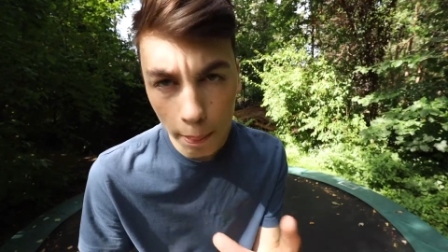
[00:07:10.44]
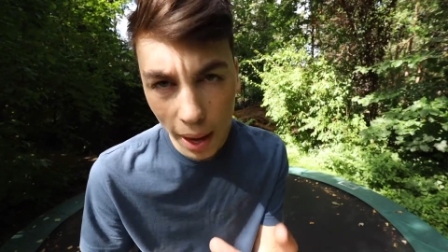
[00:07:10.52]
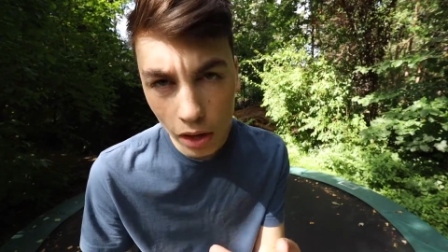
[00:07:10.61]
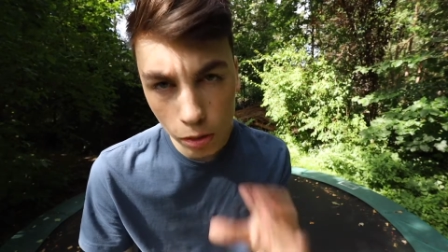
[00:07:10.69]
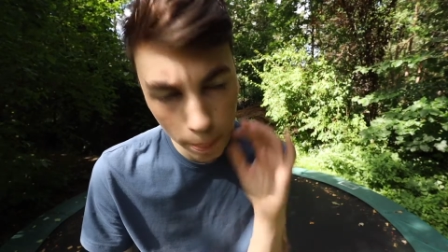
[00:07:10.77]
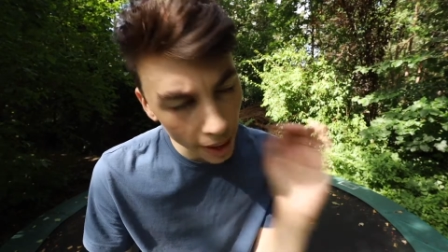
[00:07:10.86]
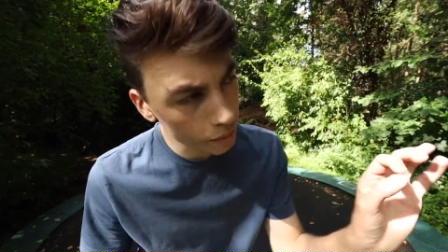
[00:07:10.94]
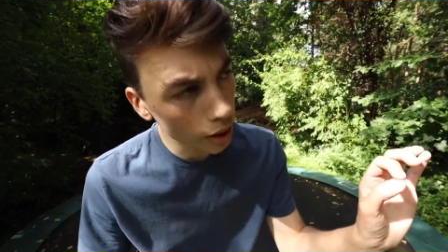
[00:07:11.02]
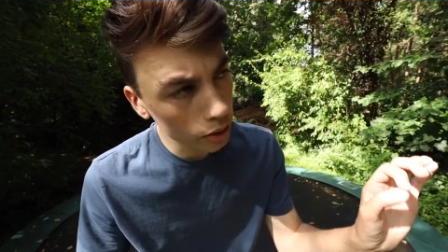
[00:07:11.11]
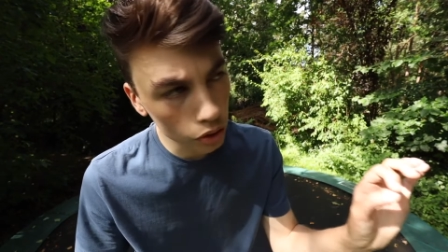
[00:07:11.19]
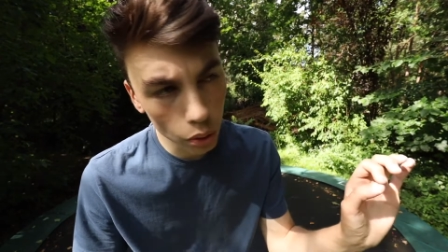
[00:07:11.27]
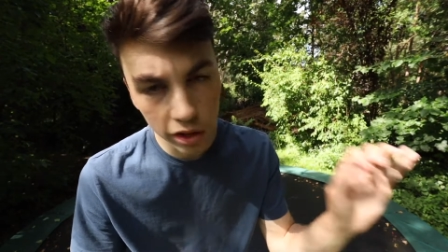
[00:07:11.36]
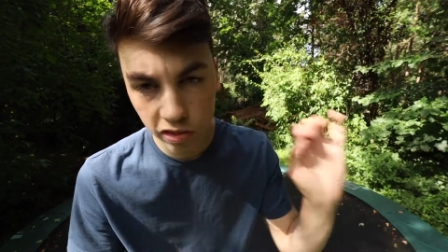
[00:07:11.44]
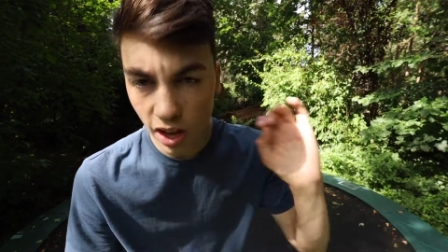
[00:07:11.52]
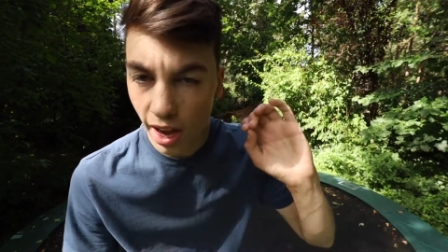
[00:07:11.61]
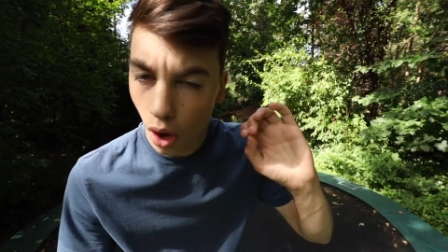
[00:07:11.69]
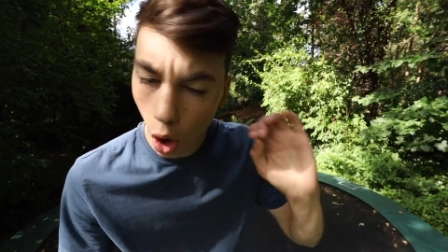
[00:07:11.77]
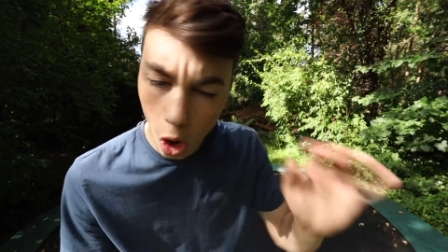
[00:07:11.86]
about the background noise,
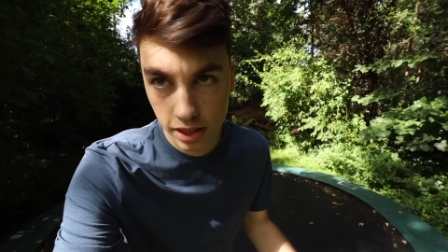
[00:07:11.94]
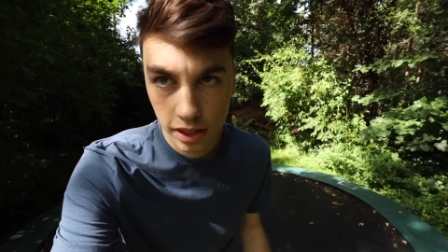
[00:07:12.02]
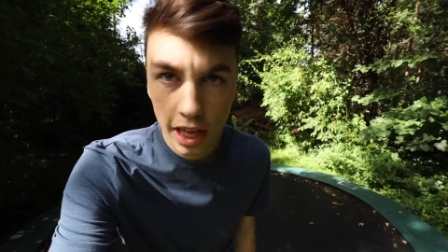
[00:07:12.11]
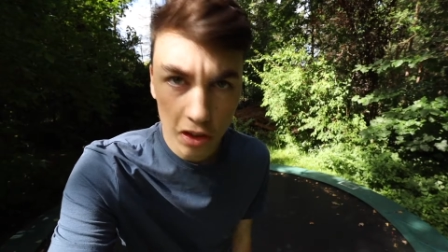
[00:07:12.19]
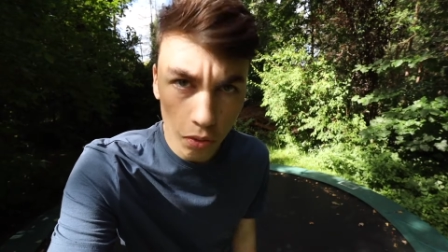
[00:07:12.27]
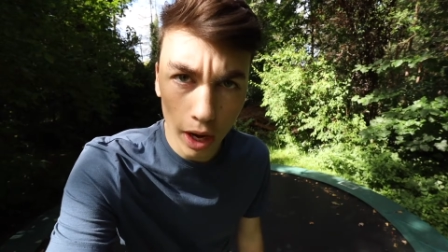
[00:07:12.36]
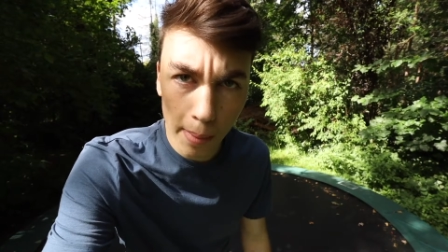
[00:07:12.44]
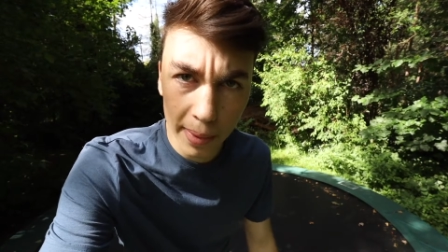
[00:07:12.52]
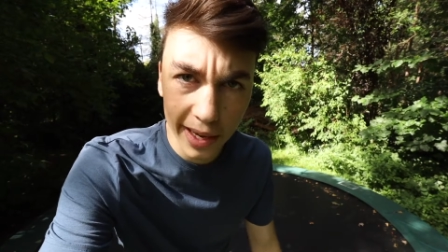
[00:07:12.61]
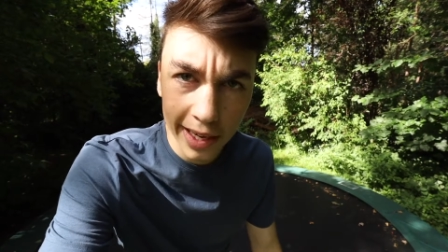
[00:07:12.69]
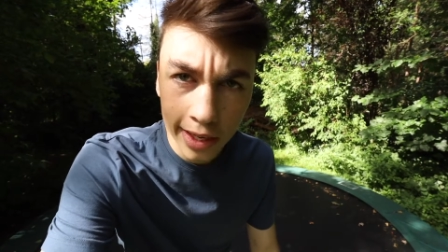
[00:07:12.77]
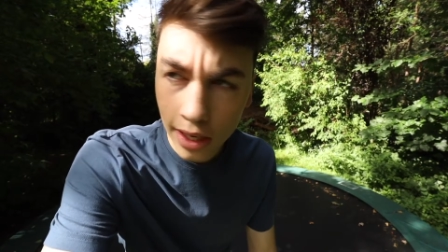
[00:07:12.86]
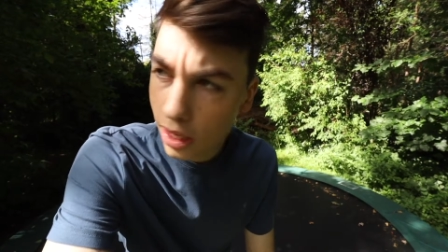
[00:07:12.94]
I hope that's what I mean.